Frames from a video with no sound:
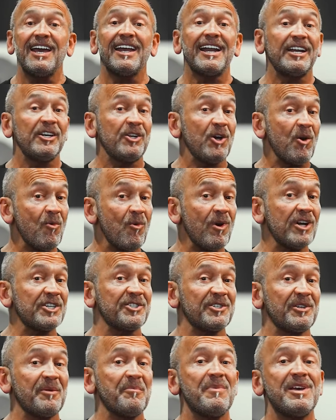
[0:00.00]
and I don't
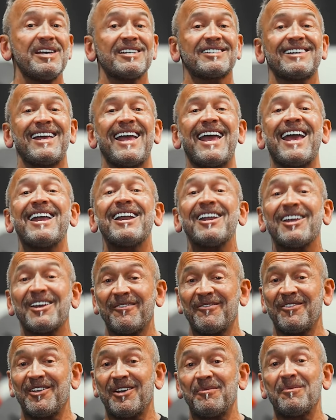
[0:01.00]
want you to miss any
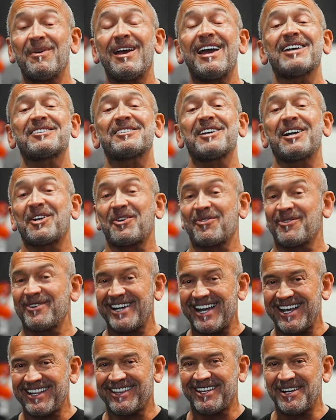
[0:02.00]
of them as I
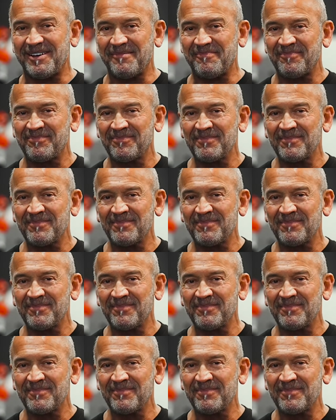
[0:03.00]
create them.